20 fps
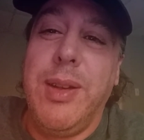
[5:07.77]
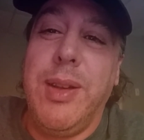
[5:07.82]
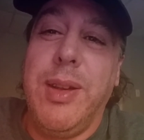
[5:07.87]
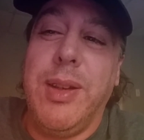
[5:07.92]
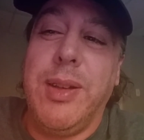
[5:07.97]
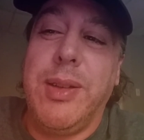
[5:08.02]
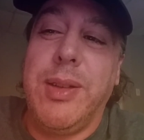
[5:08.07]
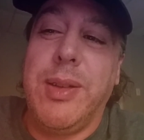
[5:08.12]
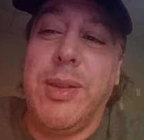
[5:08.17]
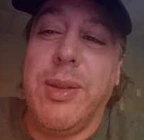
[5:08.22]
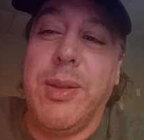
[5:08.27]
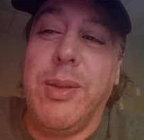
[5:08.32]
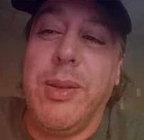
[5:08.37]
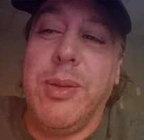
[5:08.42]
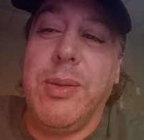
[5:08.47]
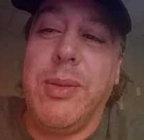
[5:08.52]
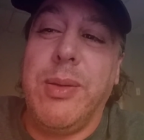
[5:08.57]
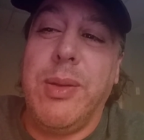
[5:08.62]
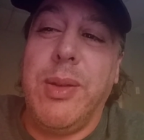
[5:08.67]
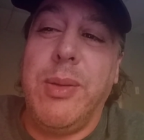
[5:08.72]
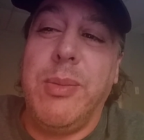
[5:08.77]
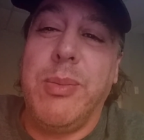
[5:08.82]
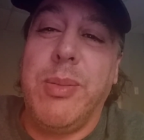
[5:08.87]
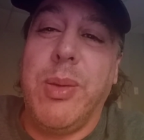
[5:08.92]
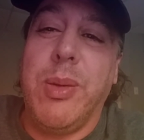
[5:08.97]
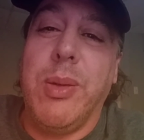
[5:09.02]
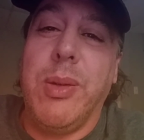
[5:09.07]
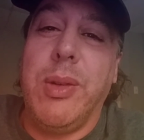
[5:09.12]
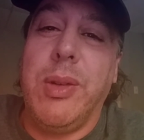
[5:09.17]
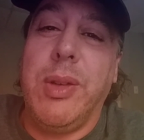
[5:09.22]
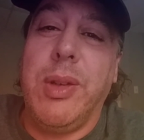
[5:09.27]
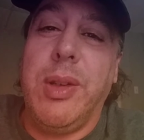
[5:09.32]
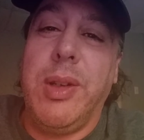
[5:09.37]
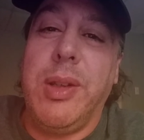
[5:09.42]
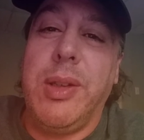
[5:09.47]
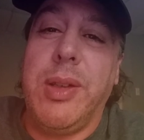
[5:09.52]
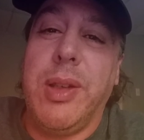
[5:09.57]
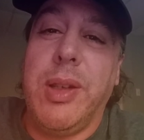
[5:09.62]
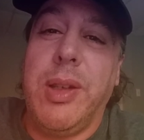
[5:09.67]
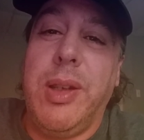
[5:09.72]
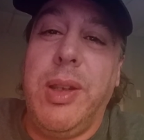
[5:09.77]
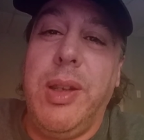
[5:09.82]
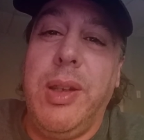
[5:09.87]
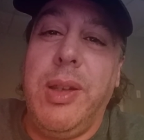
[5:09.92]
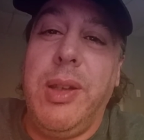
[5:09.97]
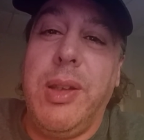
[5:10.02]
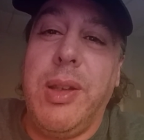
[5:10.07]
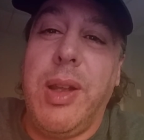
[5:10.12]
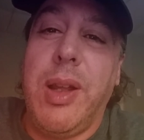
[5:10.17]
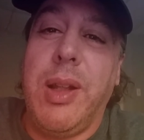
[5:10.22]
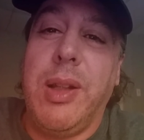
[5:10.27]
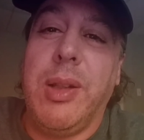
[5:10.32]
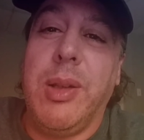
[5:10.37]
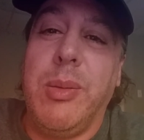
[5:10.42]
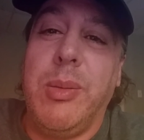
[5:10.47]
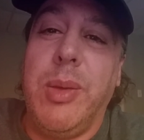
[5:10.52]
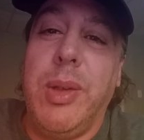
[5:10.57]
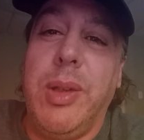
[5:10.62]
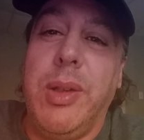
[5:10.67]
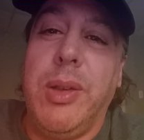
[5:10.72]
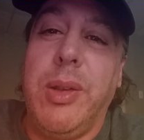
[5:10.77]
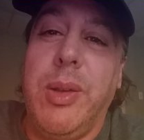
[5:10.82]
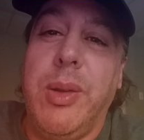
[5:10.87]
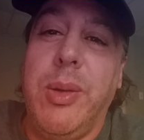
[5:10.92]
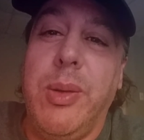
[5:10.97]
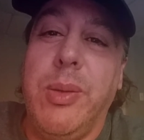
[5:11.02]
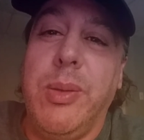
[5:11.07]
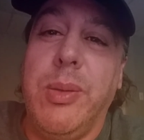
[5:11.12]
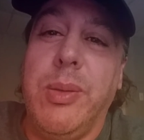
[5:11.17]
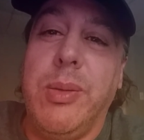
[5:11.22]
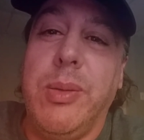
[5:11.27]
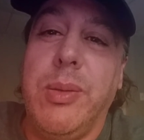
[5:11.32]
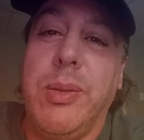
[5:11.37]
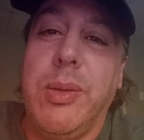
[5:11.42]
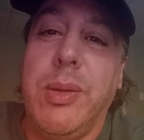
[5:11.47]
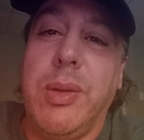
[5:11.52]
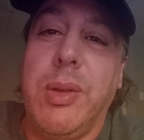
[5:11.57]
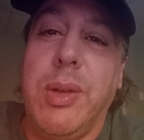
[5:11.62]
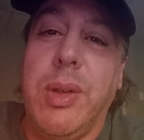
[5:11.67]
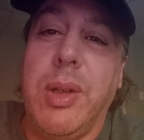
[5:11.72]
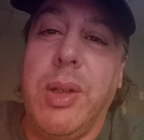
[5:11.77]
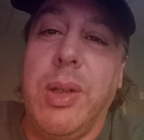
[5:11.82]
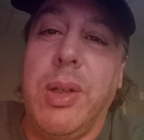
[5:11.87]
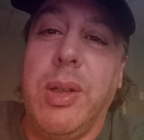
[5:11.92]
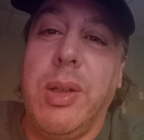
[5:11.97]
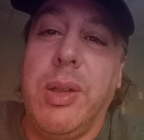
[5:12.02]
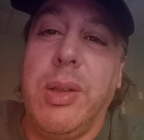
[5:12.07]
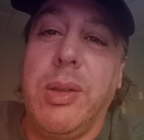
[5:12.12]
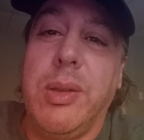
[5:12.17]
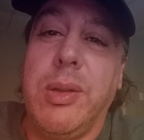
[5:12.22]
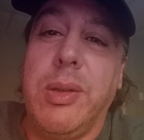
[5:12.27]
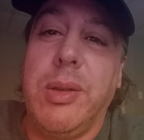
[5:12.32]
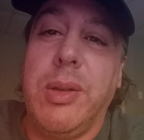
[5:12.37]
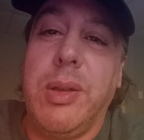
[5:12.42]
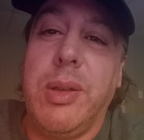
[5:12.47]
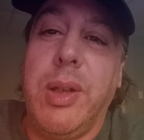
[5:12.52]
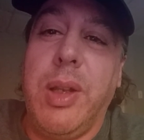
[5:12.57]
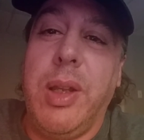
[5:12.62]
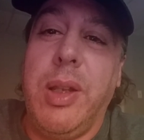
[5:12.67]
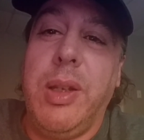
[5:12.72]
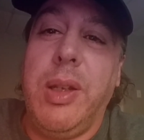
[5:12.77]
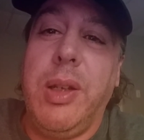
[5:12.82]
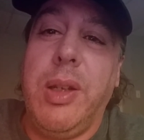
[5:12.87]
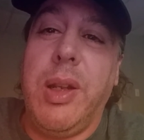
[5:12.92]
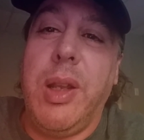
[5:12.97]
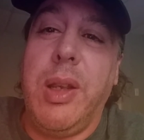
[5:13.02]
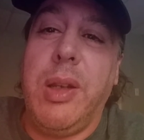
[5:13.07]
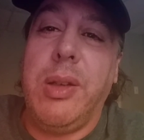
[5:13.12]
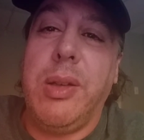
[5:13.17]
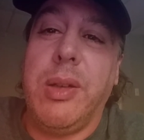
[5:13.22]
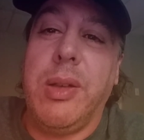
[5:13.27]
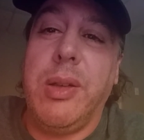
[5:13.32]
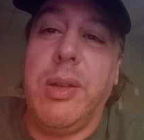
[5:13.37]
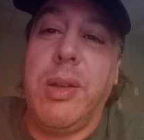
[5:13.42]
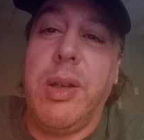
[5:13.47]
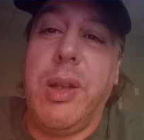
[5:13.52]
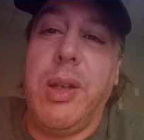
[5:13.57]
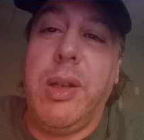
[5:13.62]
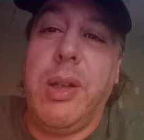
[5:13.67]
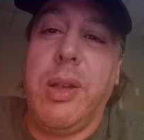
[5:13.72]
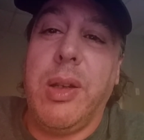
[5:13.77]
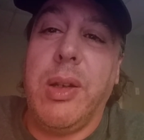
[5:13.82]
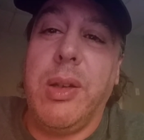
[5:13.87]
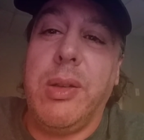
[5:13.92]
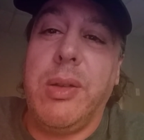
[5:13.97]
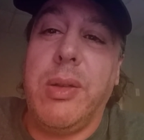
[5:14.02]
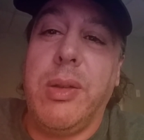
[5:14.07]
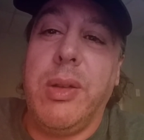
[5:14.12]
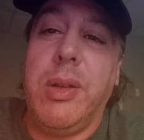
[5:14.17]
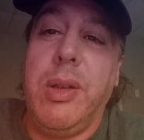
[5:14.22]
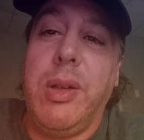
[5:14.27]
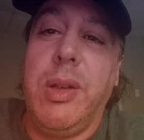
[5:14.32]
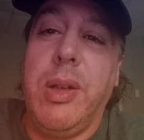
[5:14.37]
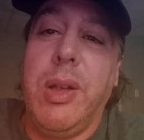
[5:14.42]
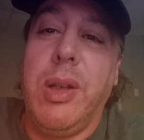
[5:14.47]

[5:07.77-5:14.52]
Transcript: It's sort of important. It's a key element to any nation, any country.